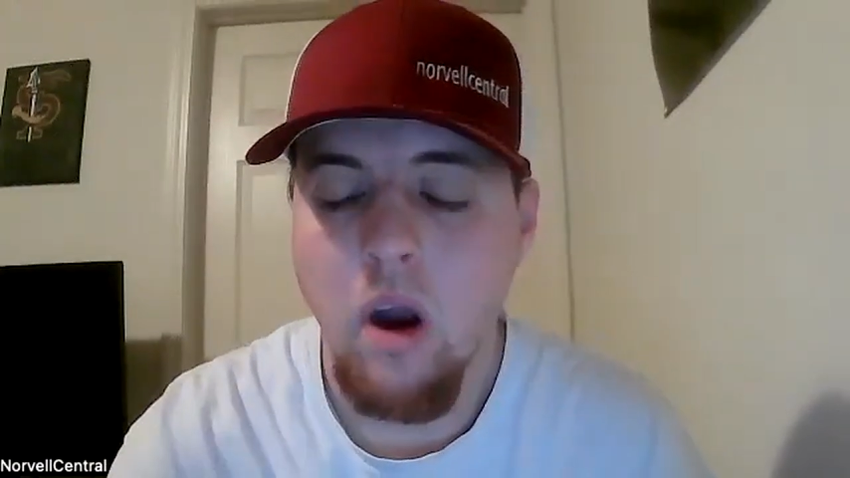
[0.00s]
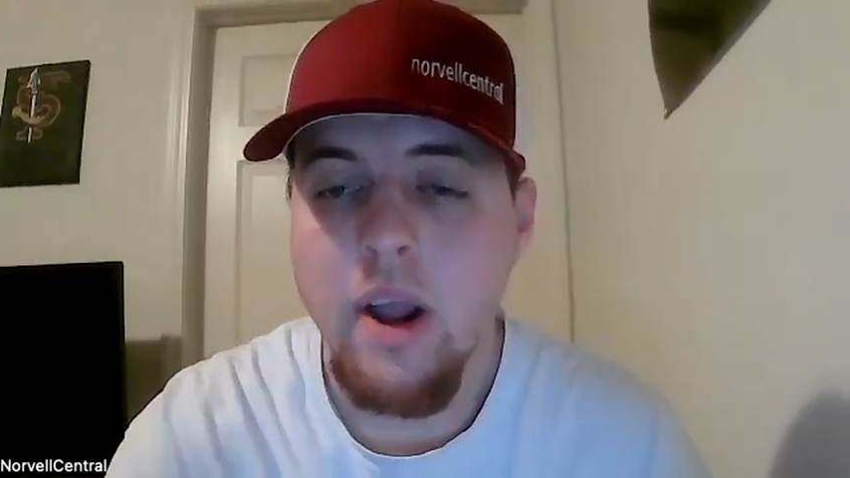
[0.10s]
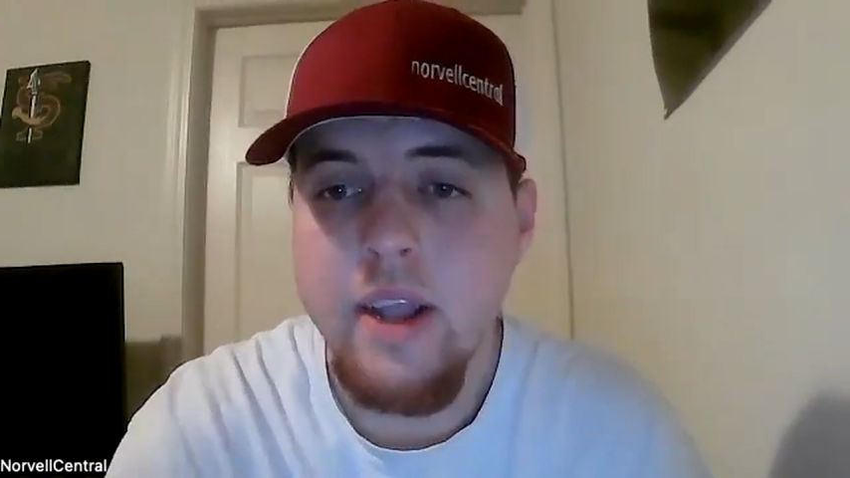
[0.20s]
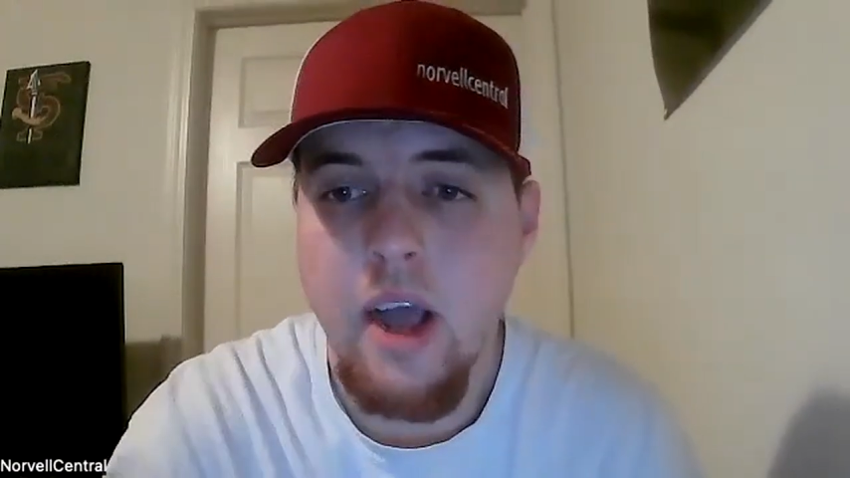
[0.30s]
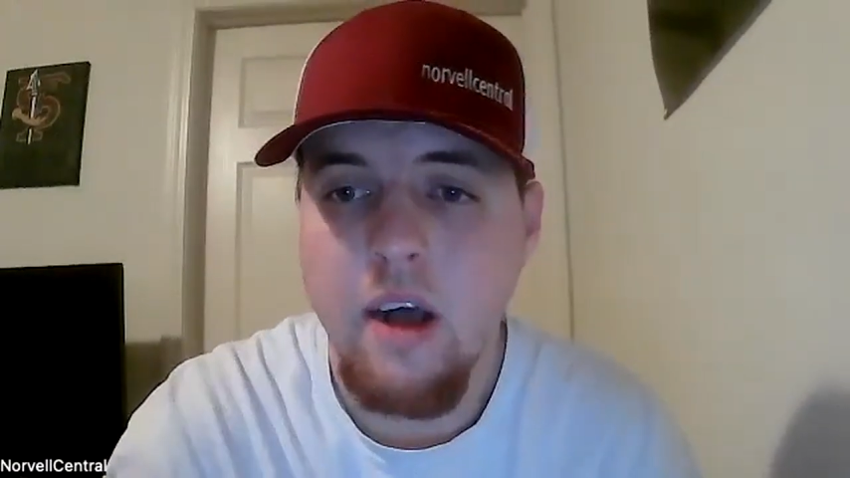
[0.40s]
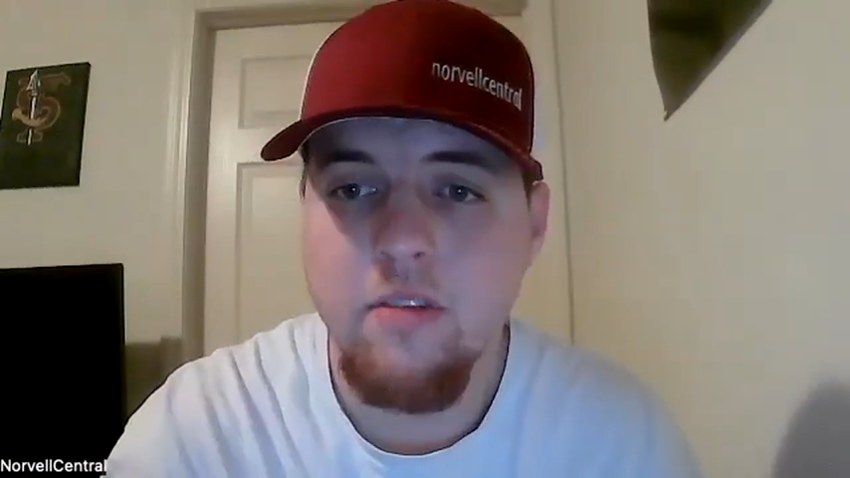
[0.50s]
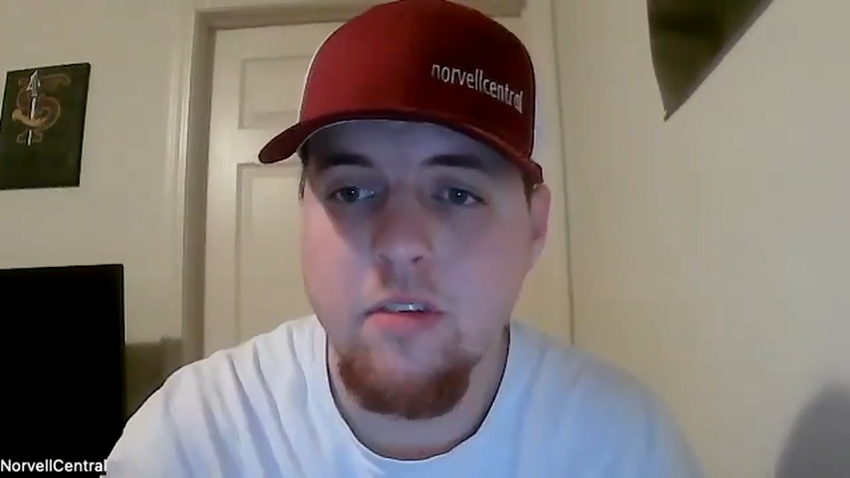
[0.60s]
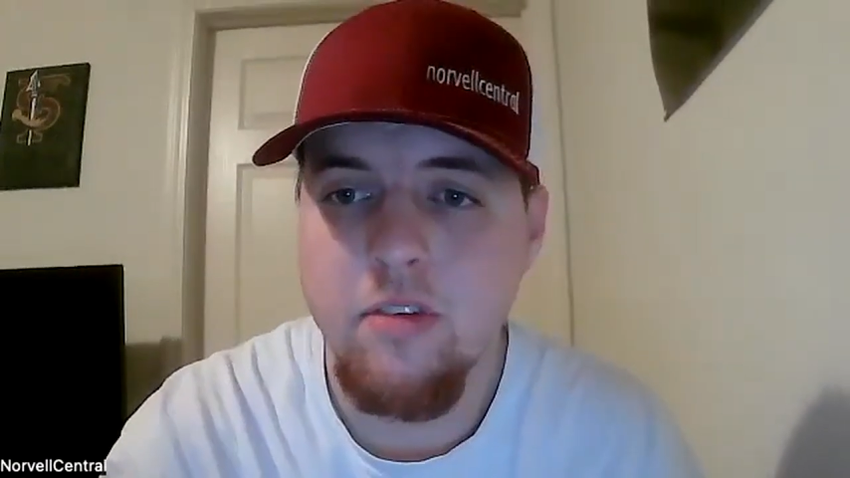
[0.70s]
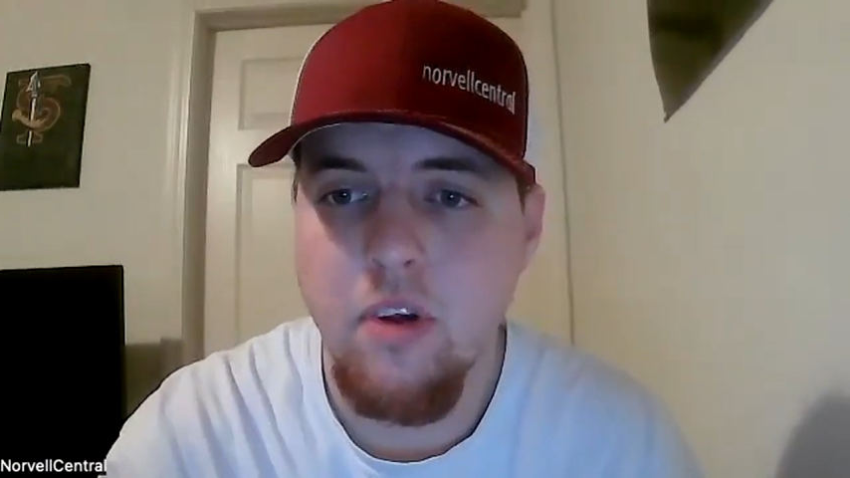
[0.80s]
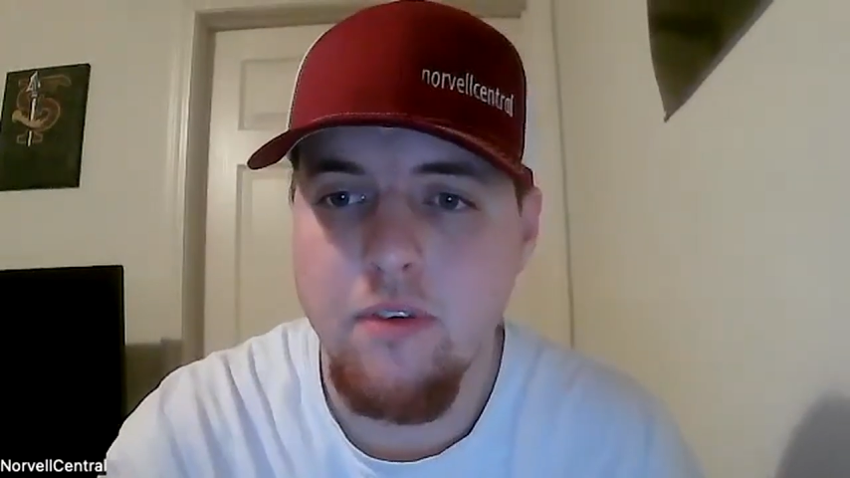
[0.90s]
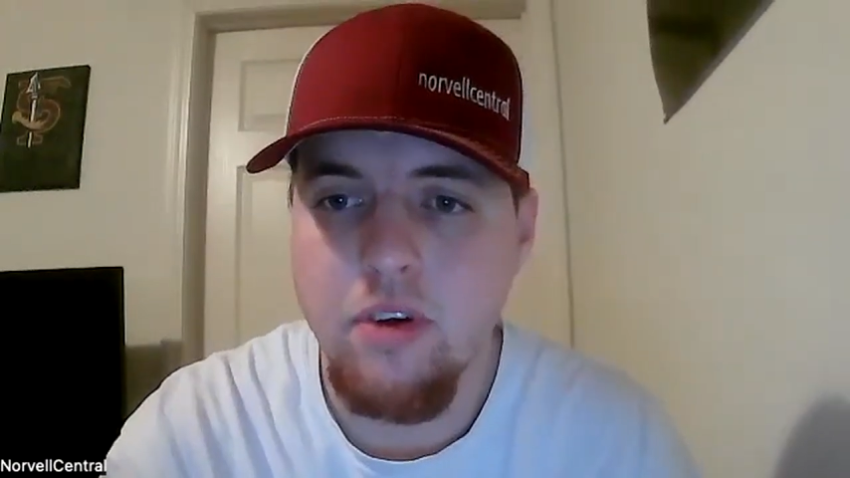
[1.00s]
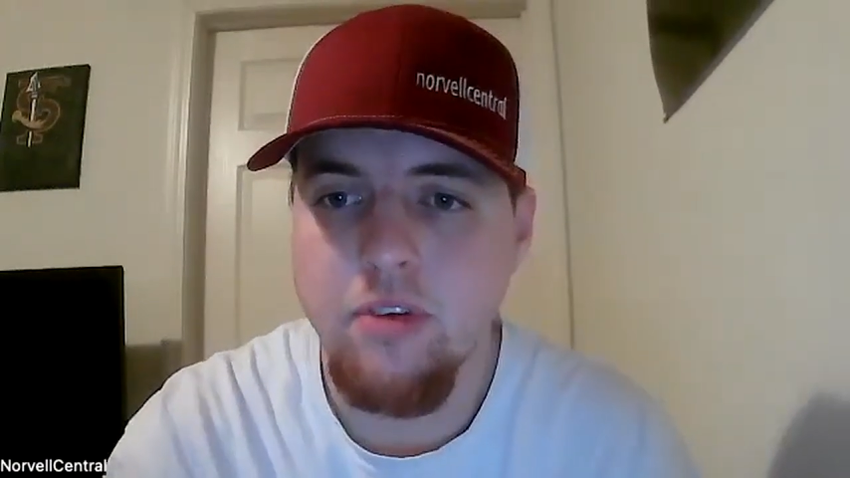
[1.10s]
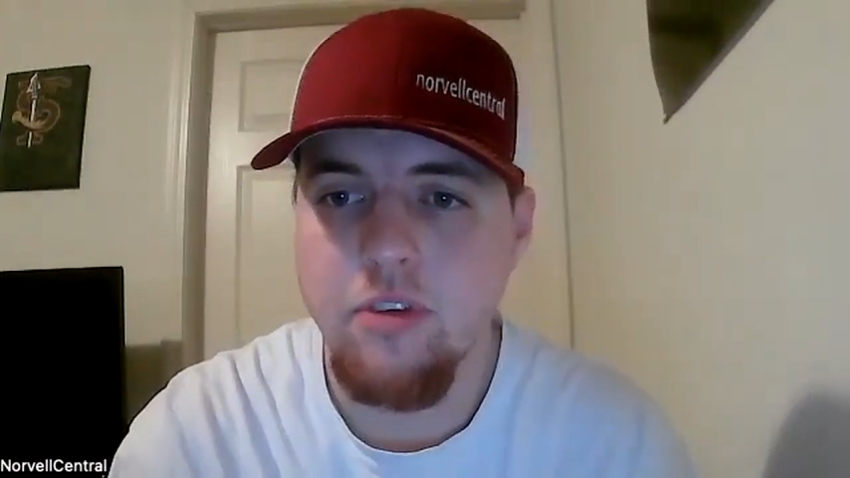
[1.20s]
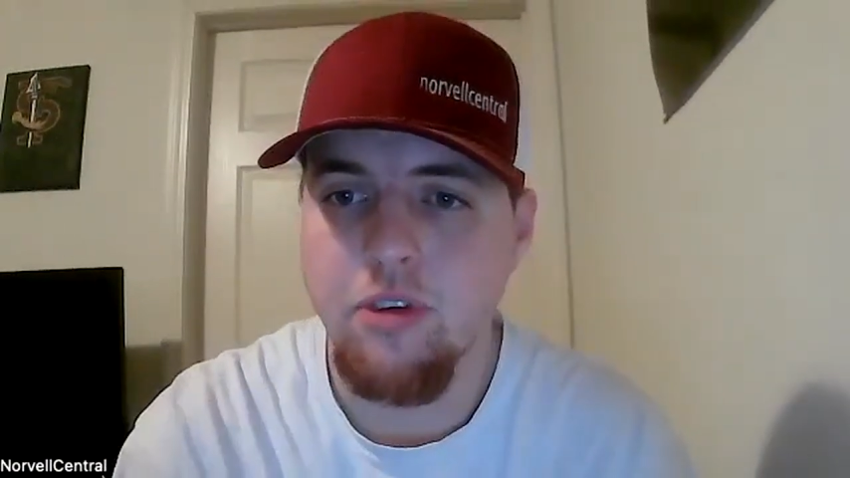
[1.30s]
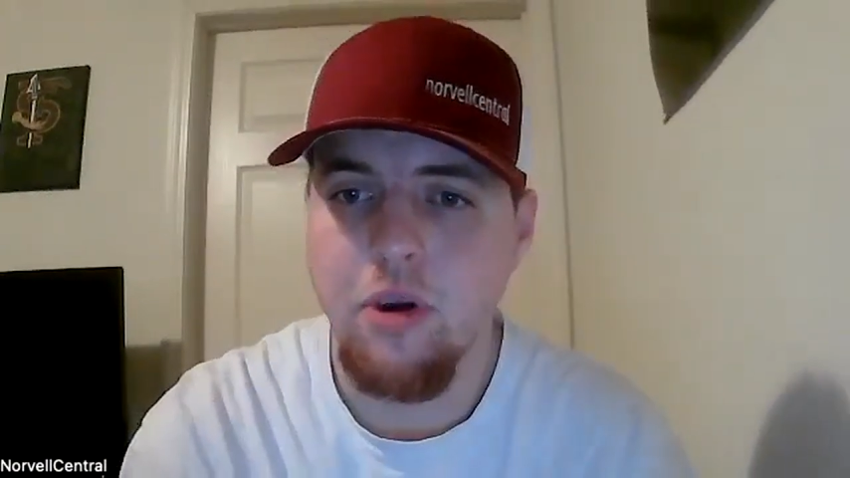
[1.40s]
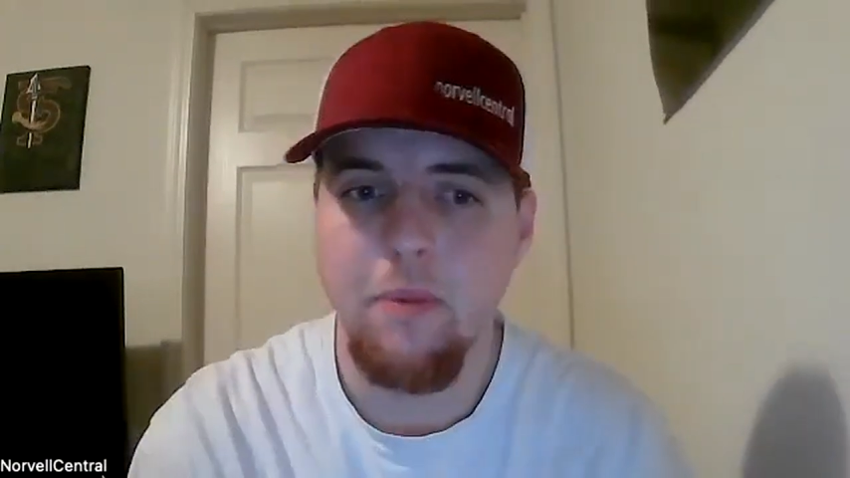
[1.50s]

All right, guys, this is Norvell Central